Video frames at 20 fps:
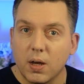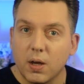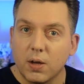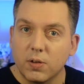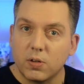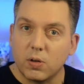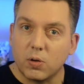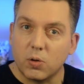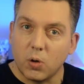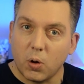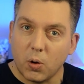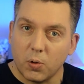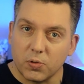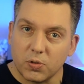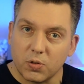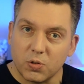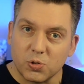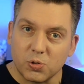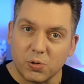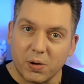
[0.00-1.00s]
So
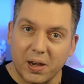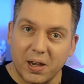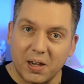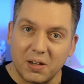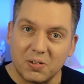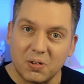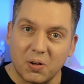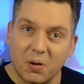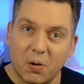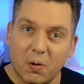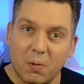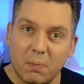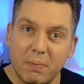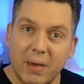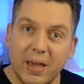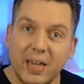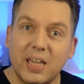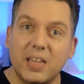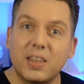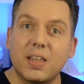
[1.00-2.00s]
concentrate on
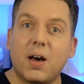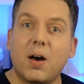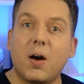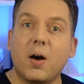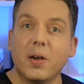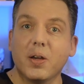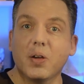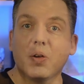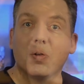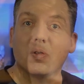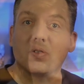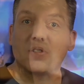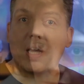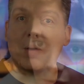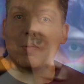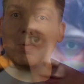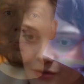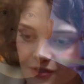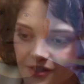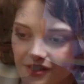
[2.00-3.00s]
making that eye contact
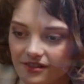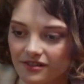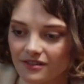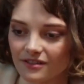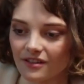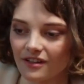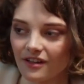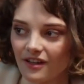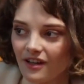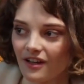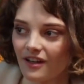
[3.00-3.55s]
with people.